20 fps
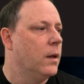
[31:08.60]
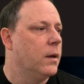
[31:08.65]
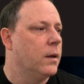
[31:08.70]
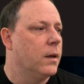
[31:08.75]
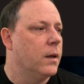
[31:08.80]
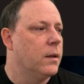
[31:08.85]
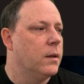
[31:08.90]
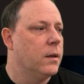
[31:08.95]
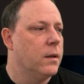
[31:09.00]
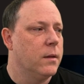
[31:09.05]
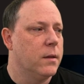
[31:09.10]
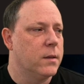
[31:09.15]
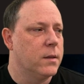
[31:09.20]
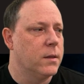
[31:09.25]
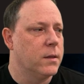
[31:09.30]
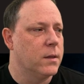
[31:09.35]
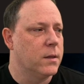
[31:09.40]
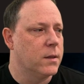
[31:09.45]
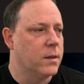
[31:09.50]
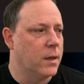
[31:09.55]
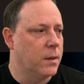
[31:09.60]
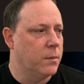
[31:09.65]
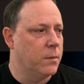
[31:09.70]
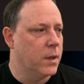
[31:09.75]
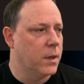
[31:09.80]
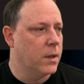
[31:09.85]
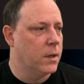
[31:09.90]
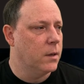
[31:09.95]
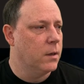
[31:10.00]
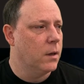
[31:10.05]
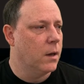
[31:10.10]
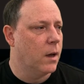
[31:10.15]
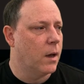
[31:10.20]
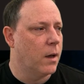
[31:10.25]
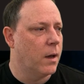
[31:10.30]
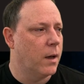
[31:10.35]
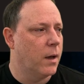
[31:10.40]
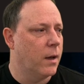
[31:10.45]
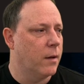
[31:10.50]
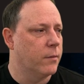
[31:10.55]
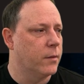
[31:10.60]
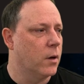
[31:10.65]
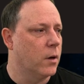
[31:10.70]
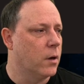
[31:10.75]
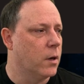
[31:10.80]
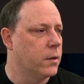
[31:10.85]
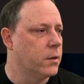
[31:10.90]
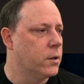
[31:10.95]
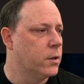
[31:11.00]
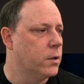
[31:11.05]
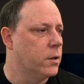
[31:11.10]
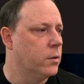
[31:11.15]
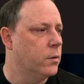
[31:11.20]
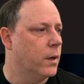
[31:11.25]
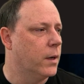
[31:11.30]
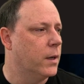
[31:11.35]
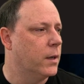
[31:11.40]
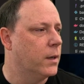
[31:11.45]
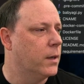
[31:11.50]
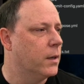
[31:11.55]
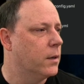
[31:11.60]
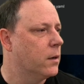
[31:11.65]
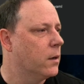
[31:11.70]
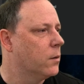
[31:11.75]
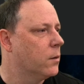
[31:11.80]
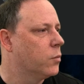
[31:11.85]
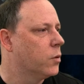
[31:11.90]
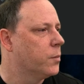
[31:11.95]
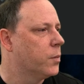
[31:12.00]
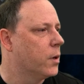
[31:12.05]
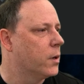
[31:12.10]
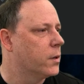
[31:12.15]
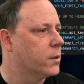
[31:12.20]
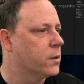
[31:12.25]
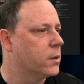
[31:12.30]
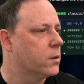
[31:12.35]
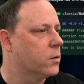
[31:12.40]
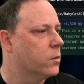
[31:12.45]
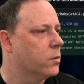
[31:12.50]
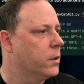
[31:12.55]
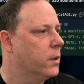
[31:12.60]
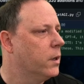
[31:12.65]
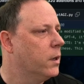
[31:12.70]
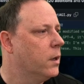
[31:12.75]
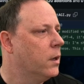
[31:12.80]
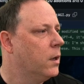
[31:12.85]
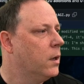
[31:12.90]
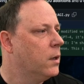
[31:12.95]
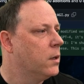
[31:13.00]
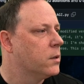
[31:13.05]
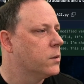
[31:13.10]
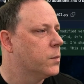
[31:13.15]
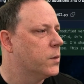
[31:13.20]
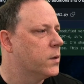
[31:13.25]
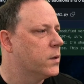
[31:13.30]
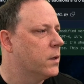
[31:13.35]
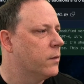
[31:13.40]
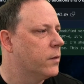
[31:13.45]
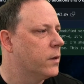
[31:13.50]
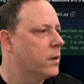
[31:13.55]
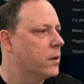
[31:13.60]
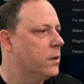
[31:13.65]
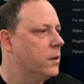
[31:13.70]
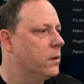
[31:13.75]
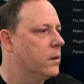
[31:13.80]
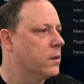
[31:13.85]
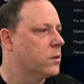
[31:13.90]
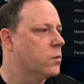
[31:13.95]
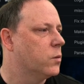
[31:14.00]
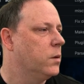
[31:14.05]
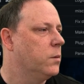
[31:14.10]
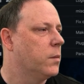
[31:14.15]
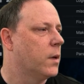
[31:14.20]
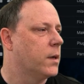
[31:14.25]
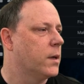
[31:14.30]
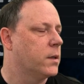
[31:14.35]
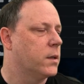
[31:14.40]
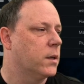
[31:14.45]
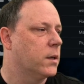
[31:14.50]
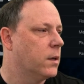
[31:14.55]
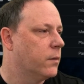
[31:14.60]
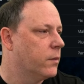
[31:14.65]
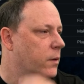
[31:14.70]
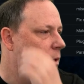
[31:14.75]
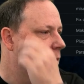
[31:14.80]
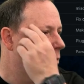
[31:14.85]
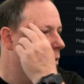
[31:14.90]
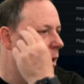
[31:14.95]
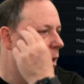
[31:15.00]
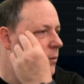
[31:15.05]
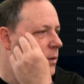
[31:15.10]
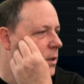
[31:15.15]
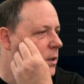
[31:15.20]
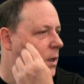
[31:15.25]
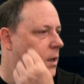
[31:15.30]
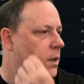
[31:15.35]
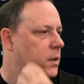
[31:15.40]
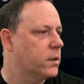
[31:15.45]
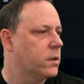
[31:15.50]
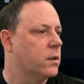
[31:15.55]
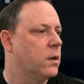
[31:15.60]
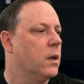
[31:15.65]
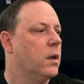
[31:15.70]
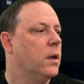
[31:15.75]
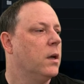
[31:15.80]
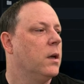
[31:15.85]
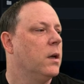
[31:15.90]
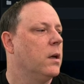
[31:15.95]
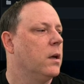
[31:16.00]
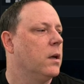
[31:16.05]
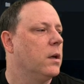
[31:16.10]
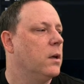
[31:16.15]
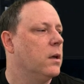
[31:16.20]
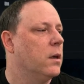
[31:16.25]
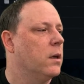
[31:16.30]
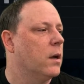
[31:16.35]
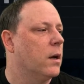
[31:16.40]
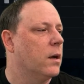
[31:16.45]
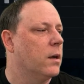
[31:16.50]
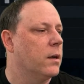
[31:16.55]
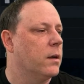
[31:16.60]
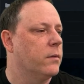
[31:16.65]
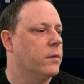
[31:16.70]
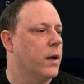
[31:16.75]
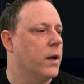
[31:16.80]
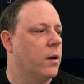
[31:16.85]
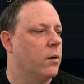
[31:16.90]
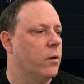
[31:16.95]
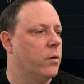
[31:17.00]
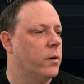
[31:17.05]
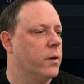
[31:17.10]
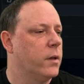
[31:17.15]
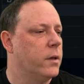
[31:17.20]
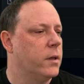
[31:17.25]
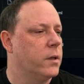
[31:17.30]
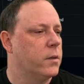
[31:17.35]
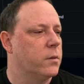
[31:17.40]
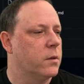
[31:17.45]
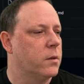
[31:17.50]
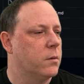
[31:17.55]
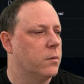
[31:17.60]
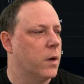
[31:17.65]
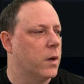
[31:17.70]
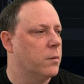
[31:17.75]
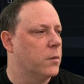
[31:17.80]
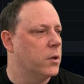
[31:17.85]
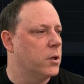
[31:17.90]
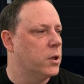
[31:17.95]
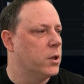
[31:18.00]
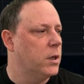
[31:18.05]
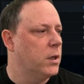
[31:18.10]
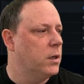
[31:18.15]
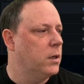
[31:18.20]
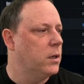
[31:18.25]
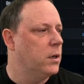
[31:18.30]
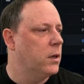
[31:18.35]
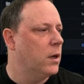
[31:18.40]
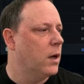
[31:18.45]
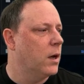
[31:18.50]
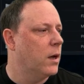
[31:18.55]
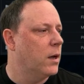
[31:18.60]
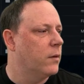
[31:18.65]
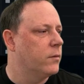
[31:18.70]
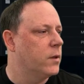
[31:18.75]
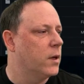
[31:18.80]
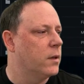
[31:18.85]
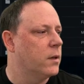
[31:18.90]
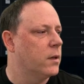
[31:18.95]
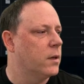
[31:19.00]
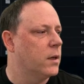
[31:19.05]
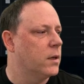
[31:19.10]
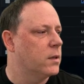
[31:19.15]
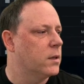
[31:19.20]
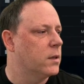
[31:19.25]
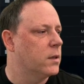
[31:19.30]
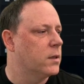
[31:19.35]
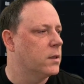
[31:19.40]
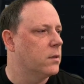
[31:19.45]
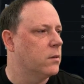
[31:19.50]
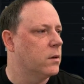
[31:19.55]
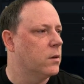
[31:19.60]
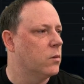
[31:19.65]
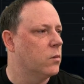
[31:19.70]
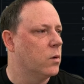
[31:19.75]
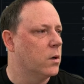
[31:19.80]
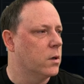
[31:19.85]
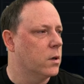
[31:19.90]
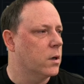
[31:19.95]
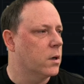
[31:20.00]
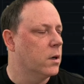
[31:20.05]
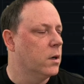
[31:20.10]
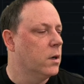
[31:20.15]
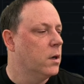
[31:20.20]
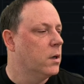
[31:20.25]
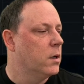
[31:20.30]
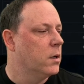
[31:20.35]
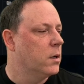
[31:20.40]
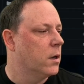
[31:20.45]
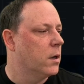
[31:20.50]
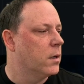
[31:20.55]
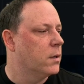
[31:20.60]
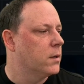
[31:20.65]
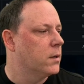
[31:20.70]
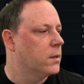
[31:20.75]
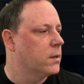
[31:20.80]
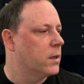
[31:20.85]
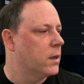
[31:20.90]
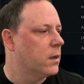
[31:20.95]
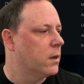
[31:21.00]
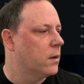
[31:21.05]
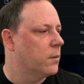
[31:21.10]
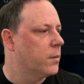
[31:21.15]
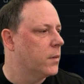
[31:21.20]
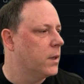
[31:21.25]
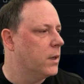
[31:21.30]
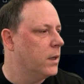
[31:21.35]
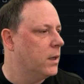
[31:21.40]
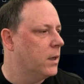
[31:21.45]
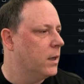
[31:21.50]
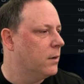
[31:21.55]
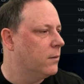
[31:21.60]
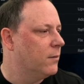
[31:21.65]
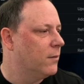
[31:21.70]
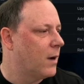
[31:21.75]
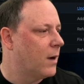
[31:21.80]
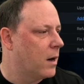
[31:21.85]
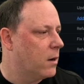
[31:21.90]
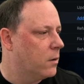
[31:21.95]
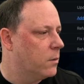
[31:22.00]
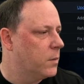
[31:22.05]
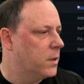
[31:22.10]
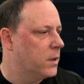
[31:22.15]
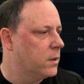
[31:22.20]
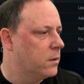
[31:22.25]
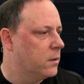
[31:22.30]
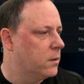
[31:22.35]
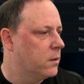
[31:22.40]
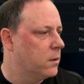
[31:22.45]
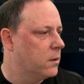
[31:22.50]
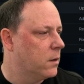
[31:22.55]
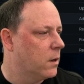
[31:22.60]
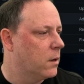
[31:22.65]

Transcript: And again, this is the same thing. I have gone to a GitHub repository, specifically this one by Significant Gravitas, and I have downloaded this to my machine. I have done the necessary work to set up the environment